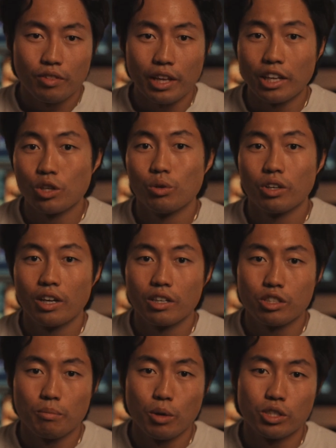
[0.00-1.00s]
Thank you again
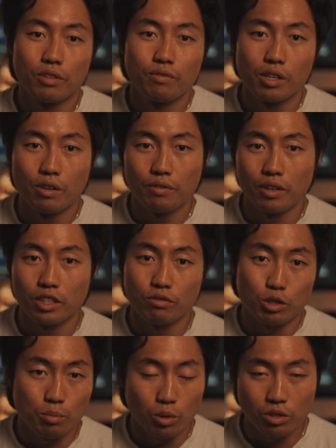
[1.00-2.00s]
to MotionVFX
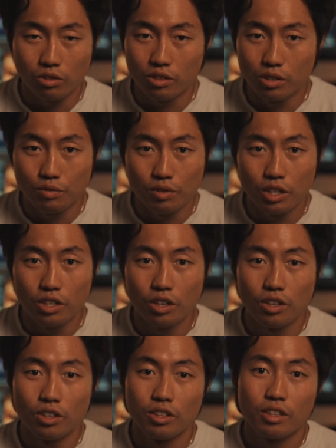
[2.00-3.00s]
for sponsoring this
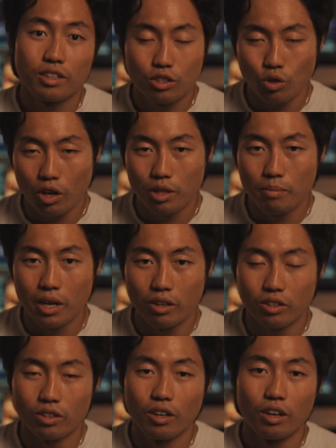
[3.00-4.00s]
video. Try them
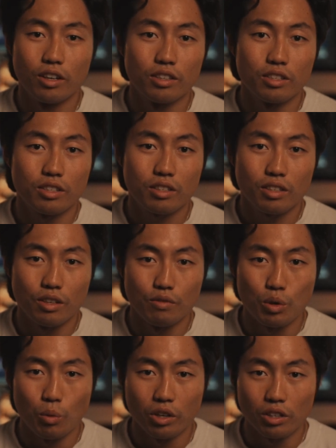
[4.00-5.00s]
out, guys. If
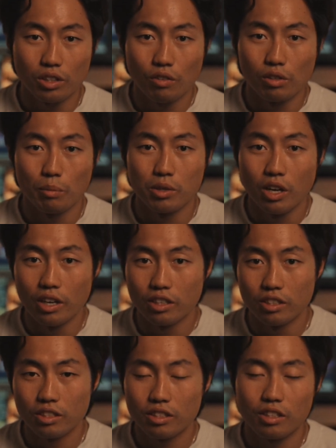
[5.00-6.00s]
you want to level up your
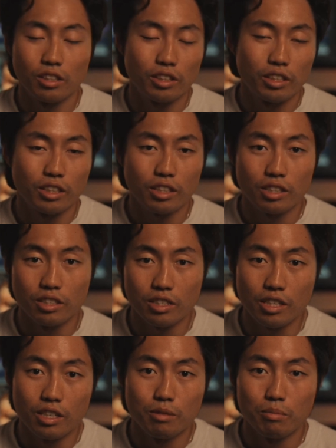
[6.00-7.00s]
edits, the link is
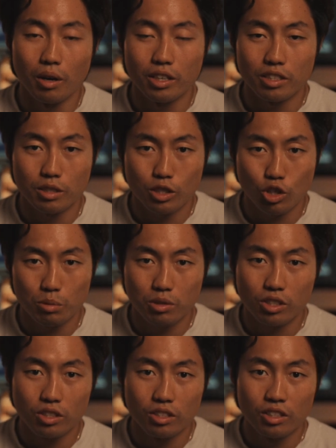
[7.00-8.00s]
in my
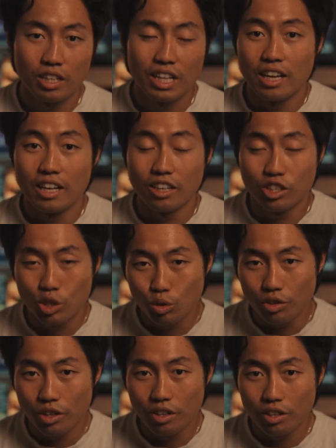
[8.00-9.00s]
description. And until
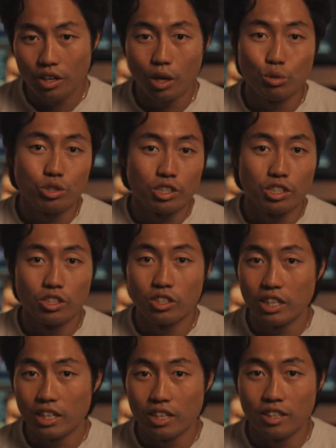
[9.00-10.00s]
then, I'll see you
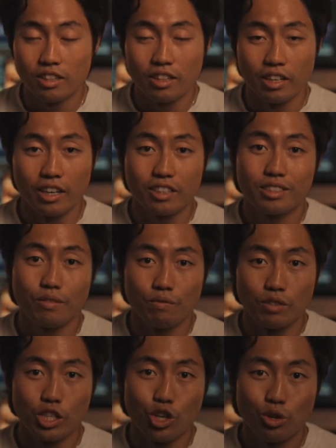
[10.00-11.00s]
in the next
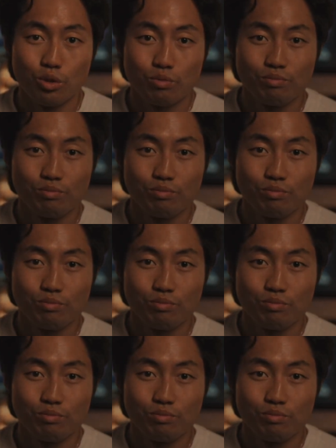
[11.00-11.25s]
video.